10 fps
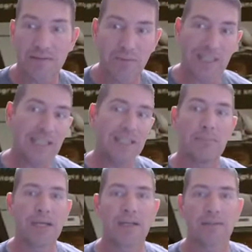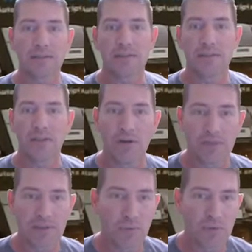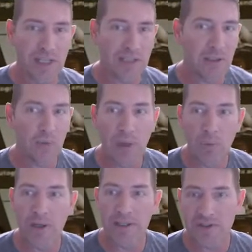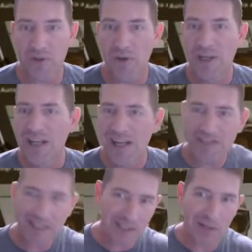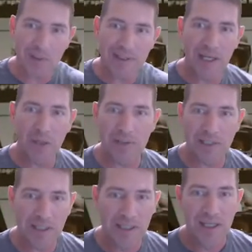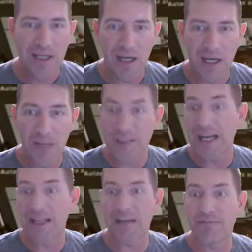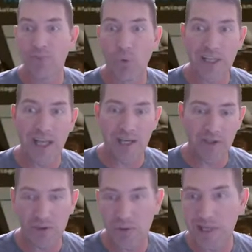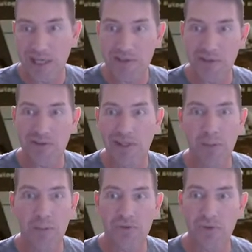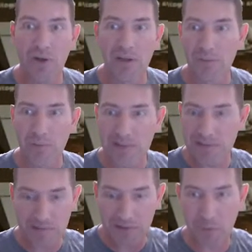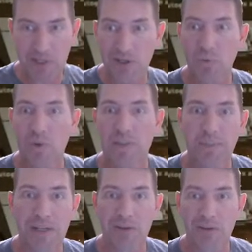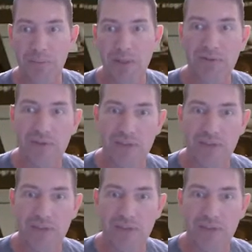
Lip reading: we didn't get the megas, of this mosaic that I wanted. So I was like, you know what, the hell with it. They got like 40 hangers. Two guys took like almost all of them. Nobody else wanted to pay $30 for those